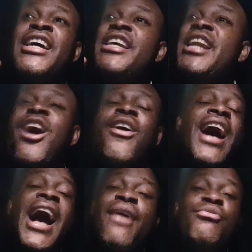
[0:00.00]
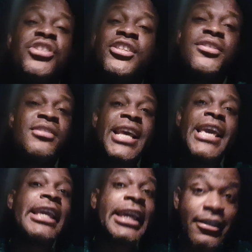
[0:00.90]
you know, I would still
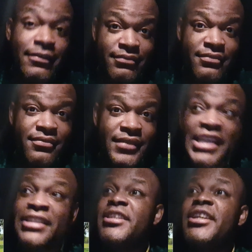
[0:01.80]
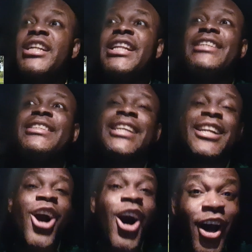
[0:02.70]
take it. It's a
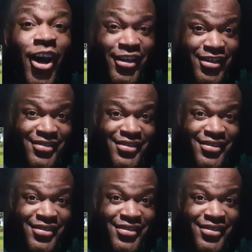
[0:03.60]
classic car.